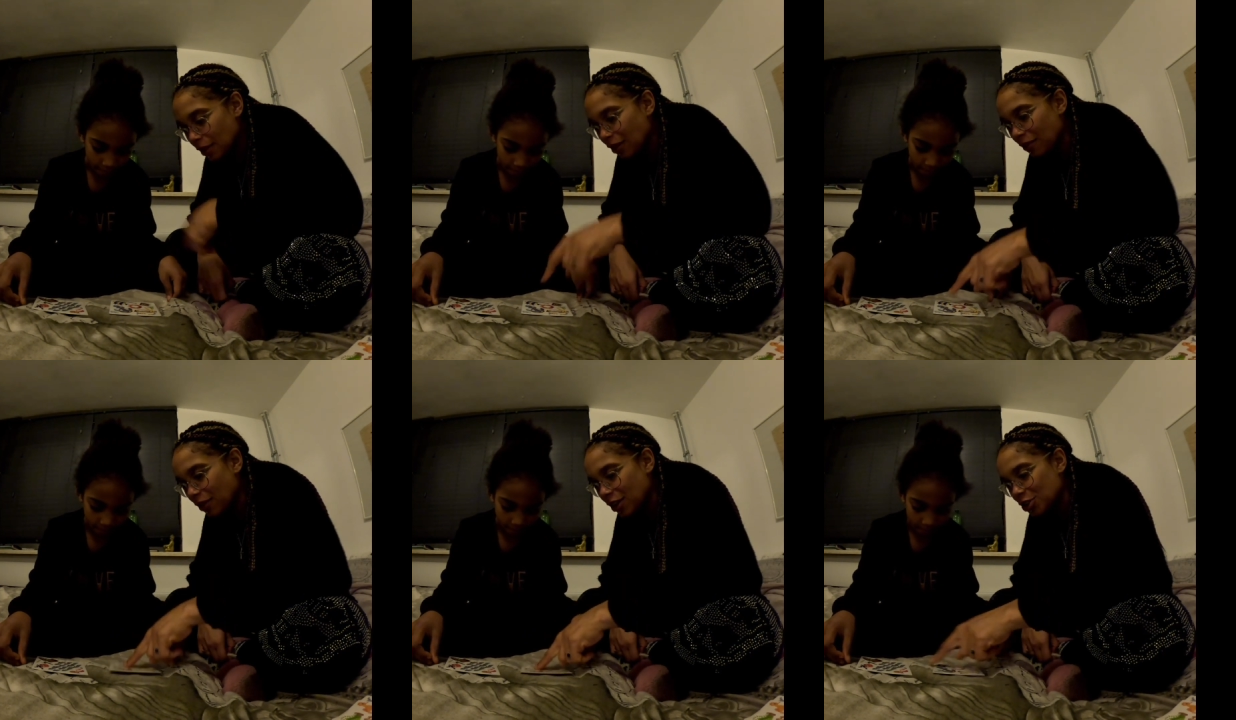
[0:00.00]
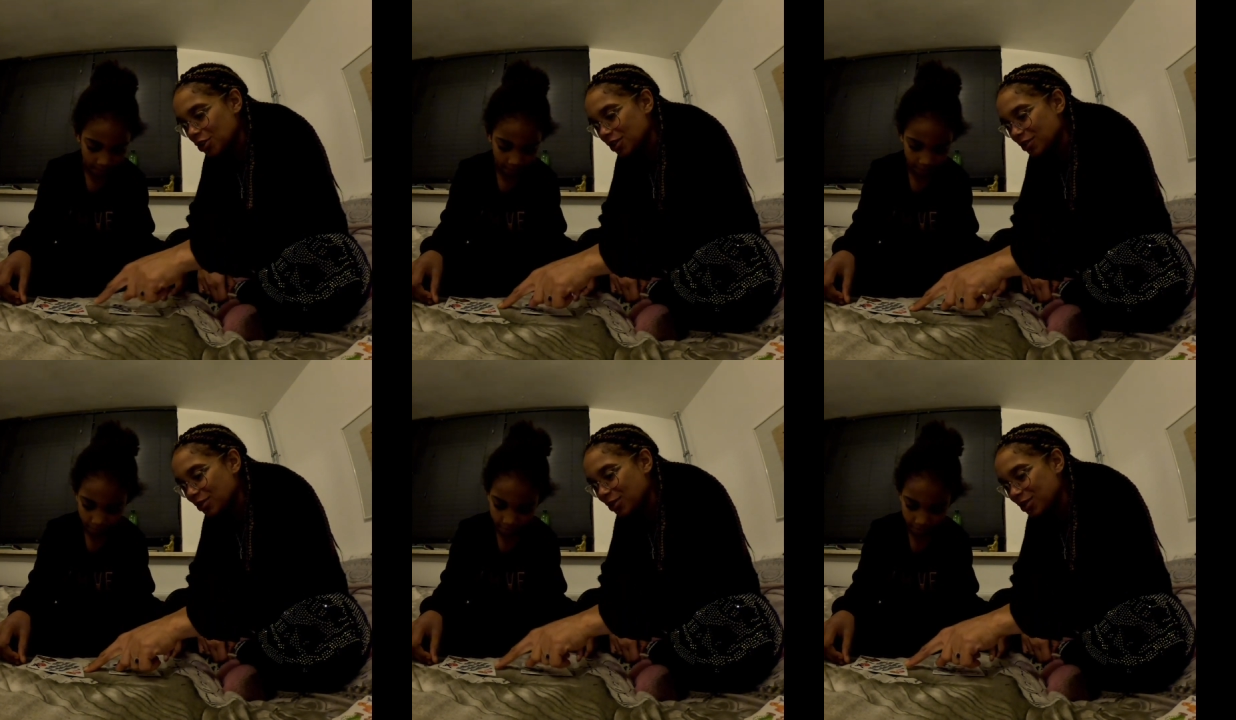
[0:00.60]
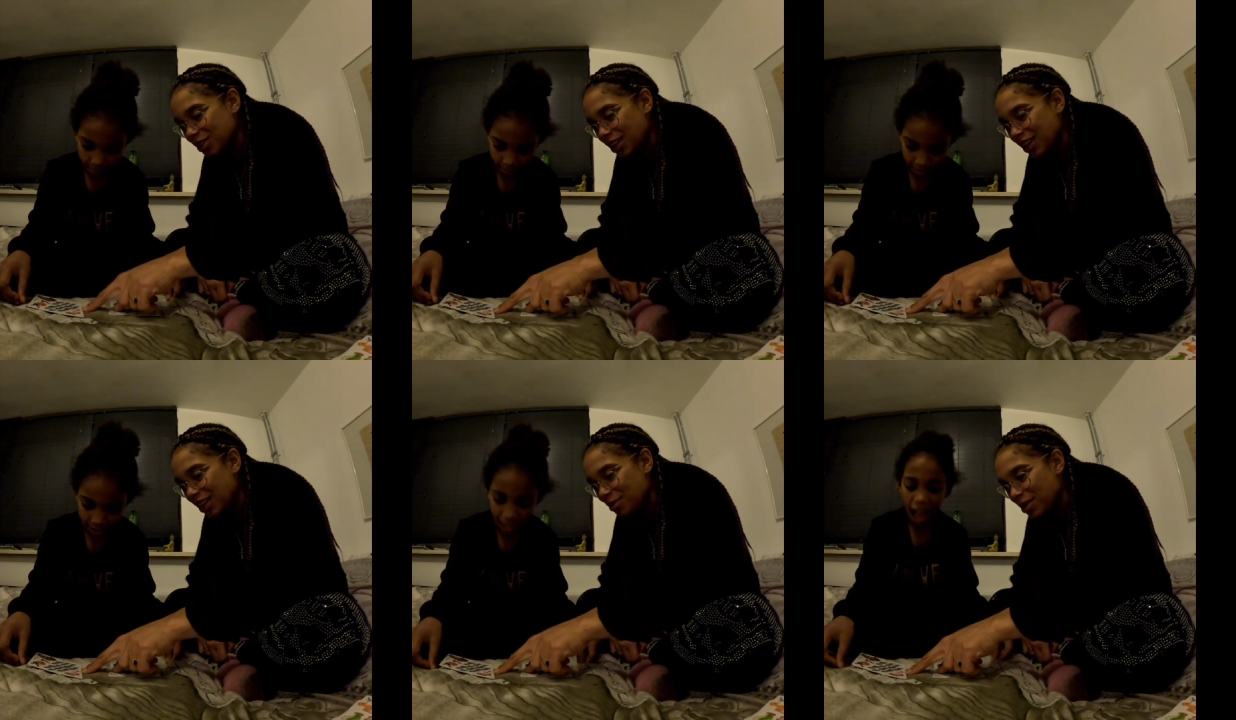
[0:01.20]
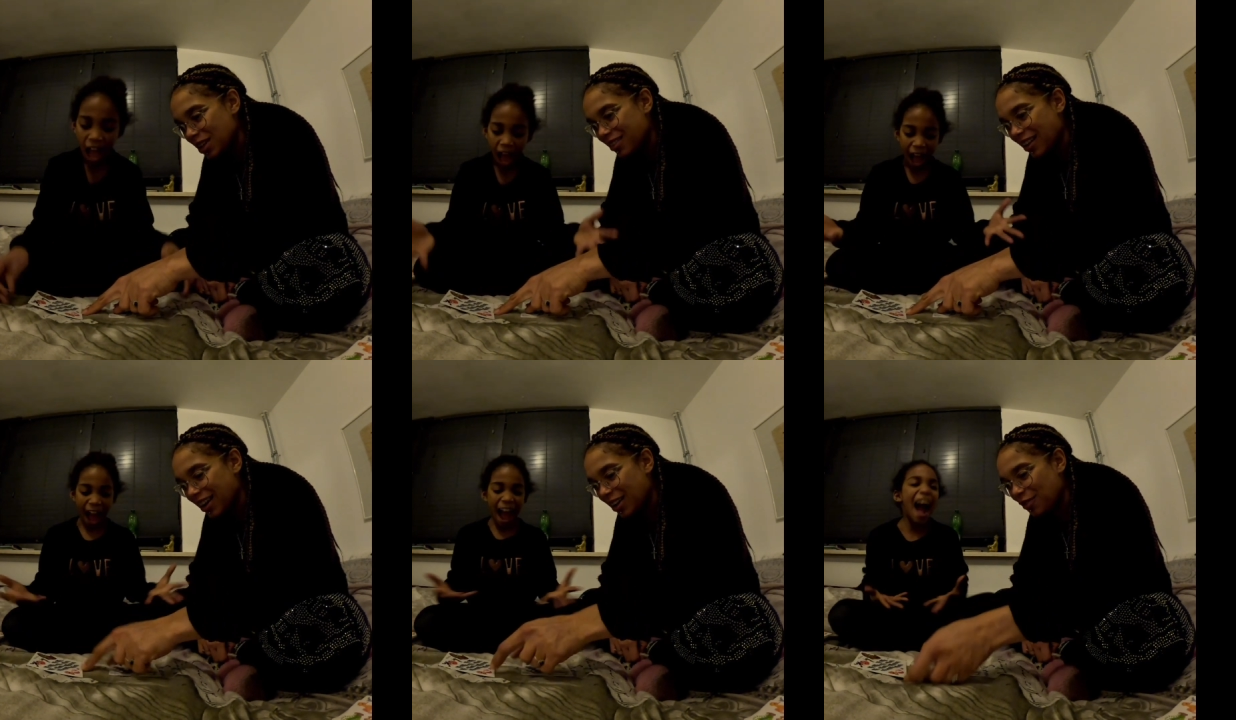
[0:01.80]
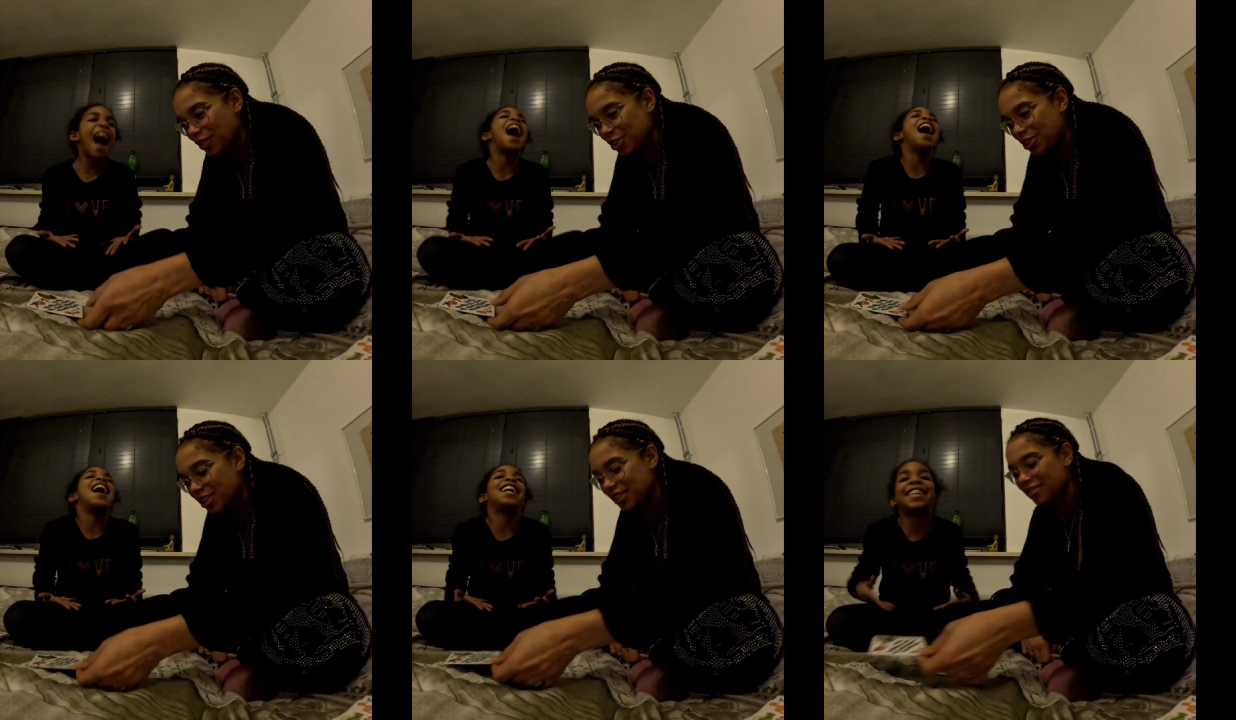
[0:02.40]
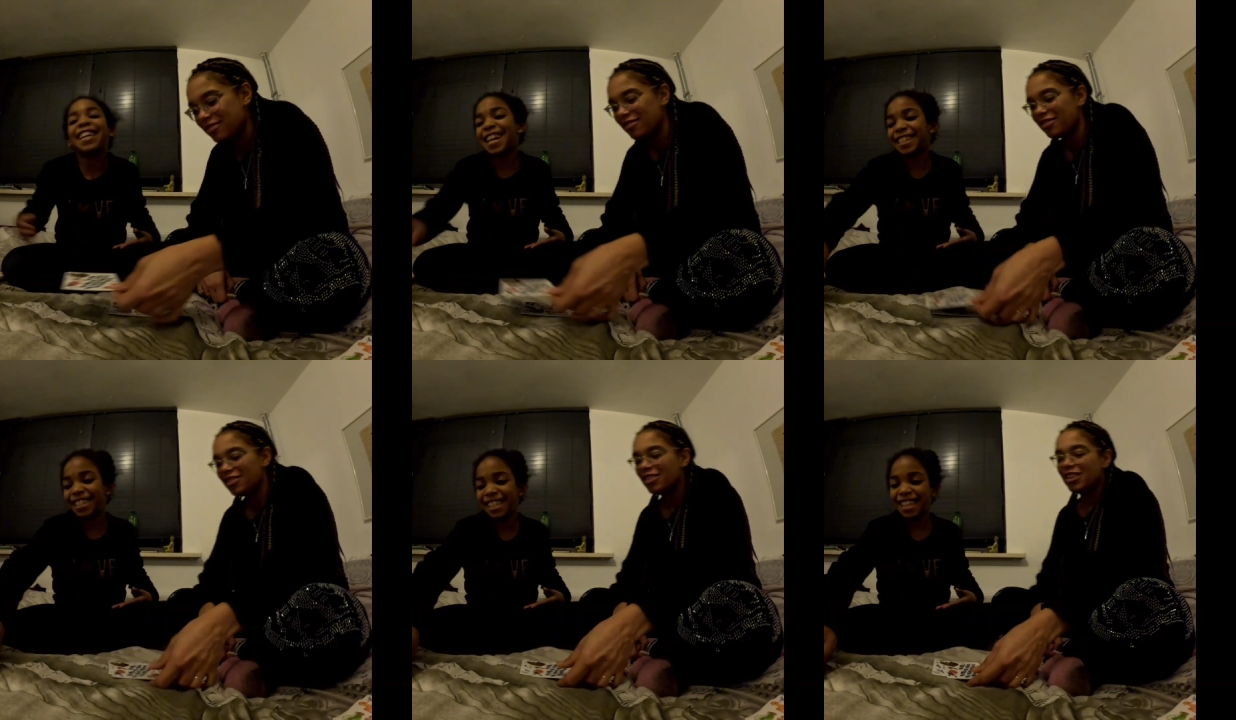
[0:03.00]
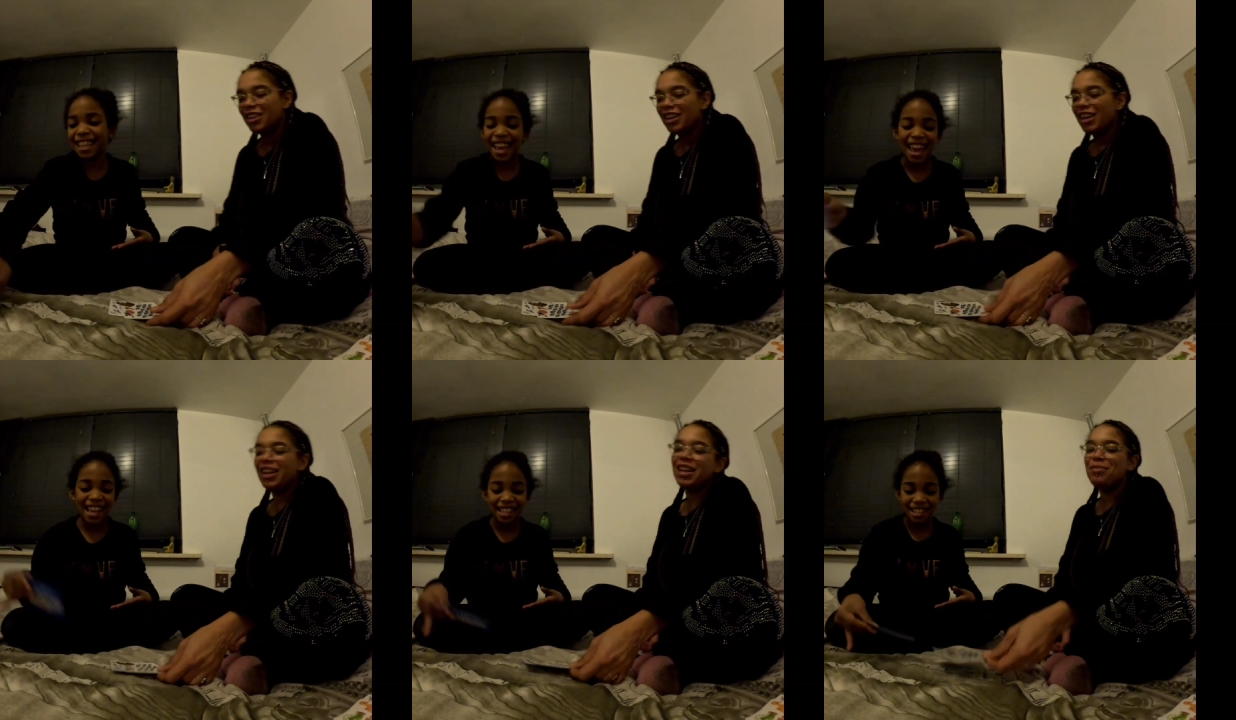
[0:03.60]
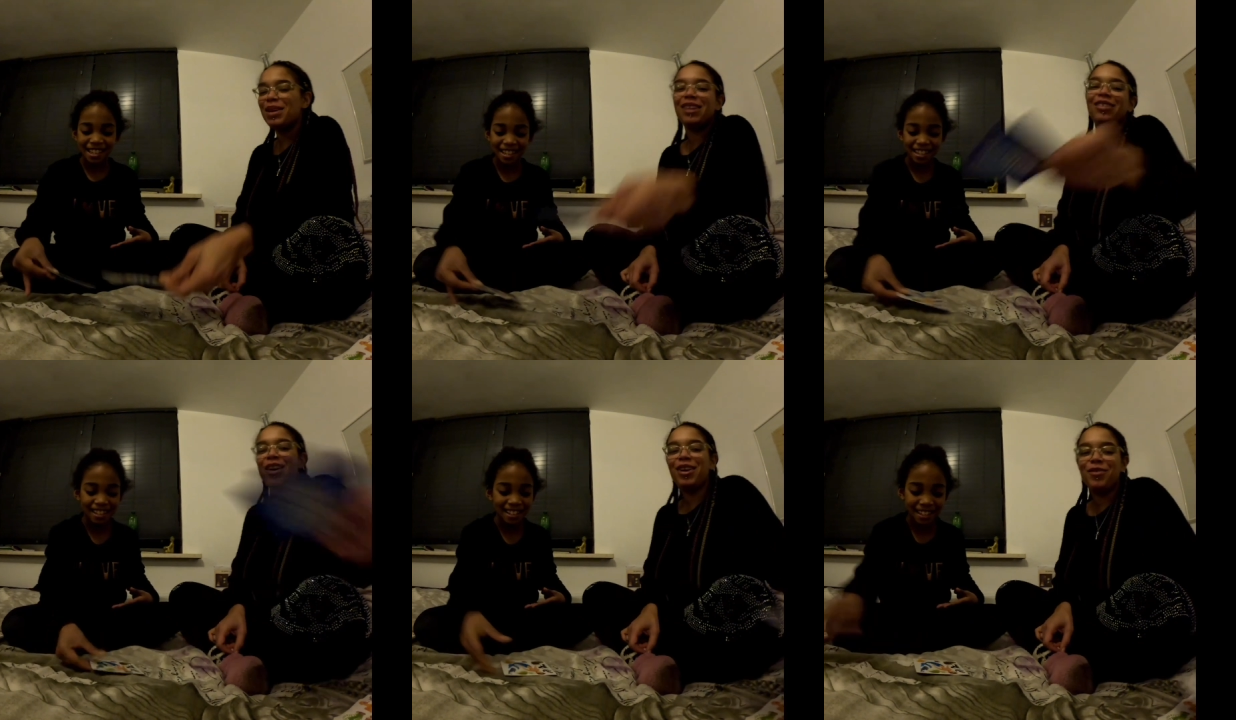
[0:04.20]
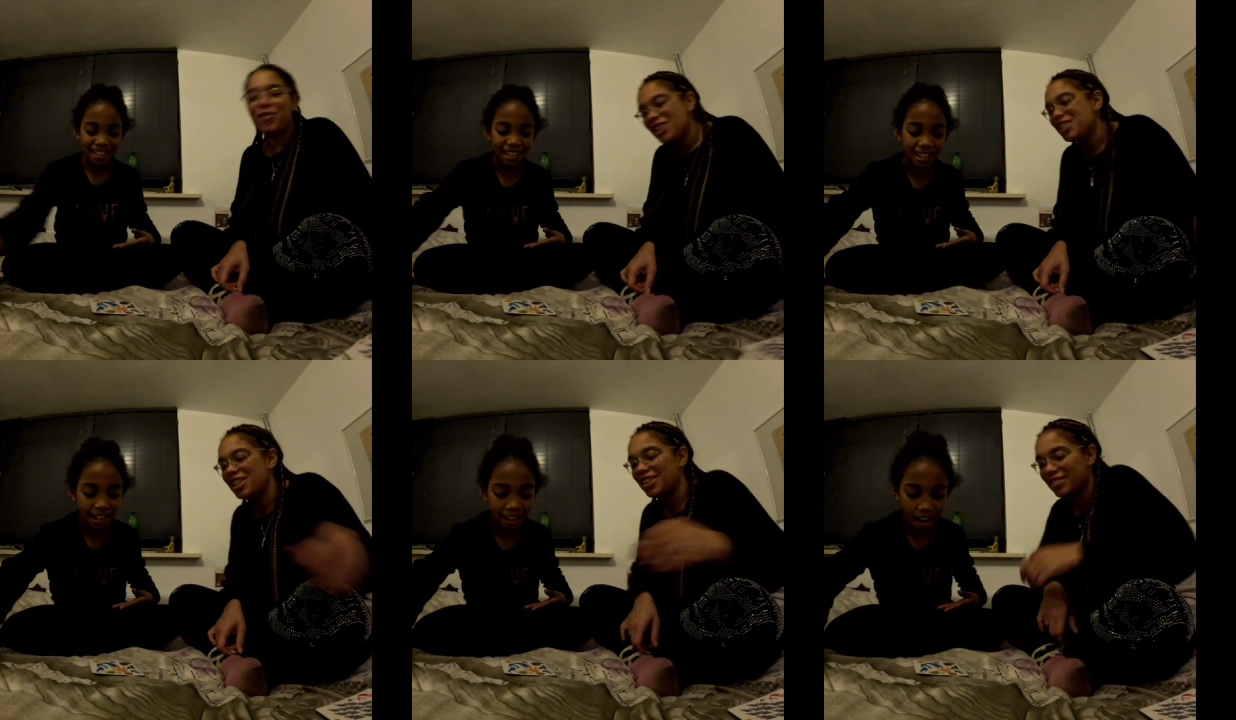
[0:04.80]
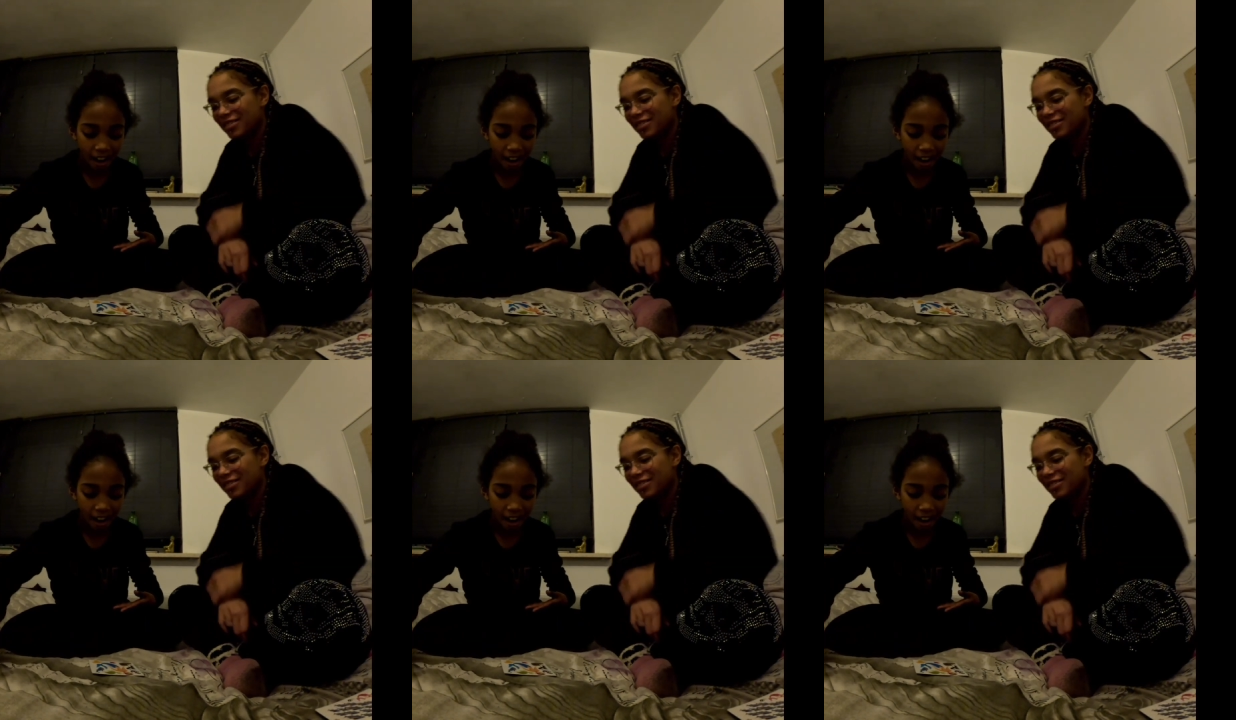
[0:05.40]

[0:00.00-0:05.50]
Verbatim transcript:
Speaker 1: The fish. What was it? Itty mini tiny fishy. I can see that. Itty mini tiny fishy.